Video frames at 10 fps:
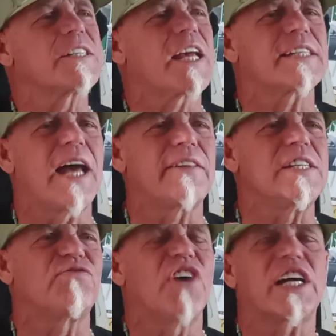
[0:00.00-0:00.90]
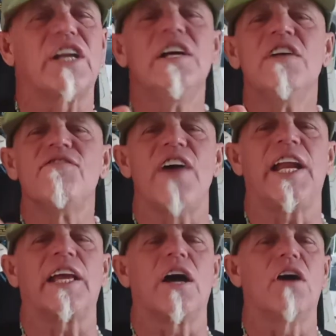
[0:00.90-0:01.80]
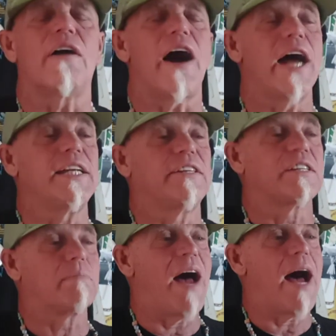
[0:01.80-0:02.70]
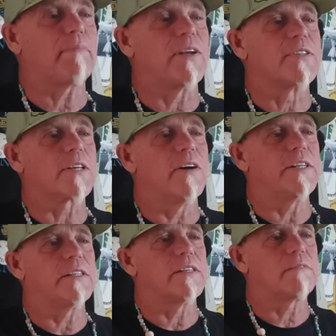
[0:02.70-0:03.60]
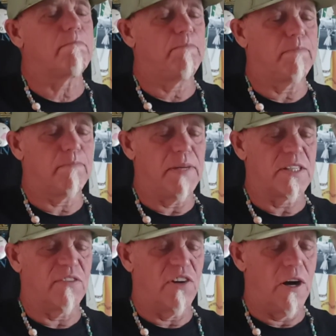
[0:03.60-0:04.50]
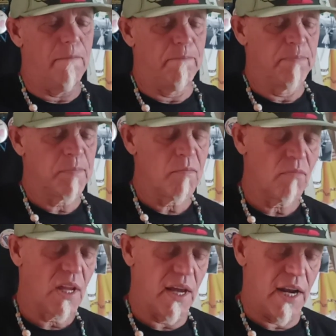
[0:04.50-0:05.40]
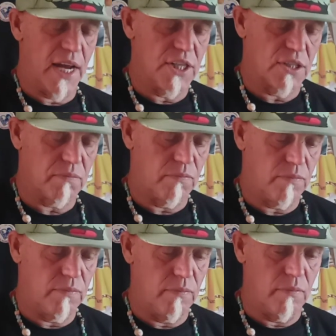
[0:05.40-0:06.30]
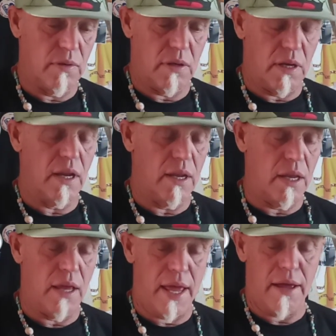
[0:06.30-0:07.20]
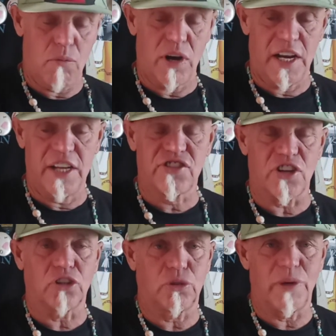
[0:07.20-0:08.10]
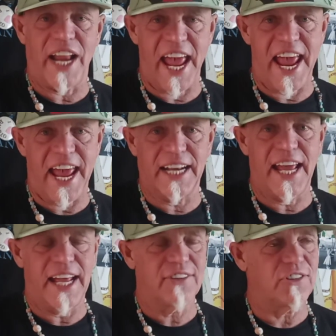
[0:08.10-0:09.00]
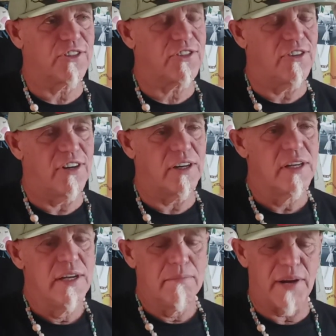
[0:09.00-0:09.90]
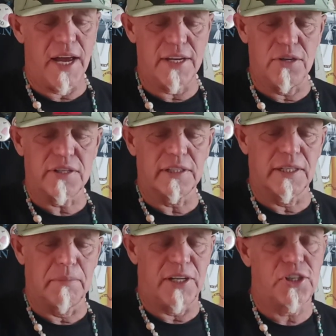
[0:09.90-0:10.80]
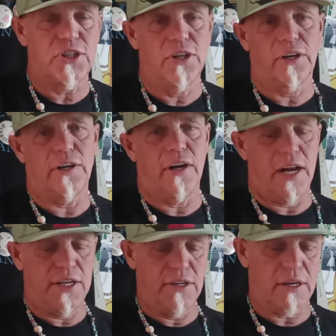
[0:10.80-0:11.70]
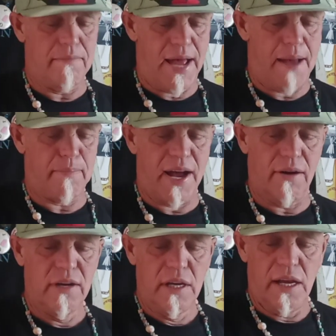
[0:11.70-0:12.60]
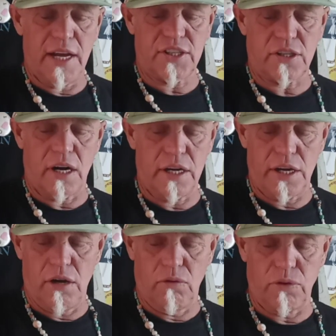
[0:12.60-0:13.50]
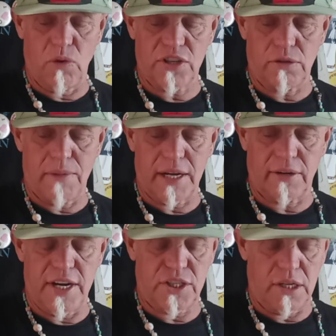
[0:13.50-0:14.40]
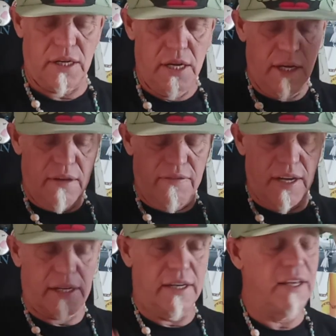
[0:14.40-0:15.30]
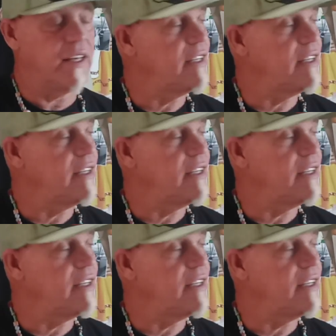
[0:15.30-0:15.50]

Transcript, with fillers: disgusting how these fucking fanny go. I did this map years ago. I did this piece of art. And I just what an insult to an ant. Ants are strong. But I used a little bit of sugar and I took a map out and I started, you know, the Western migration fucking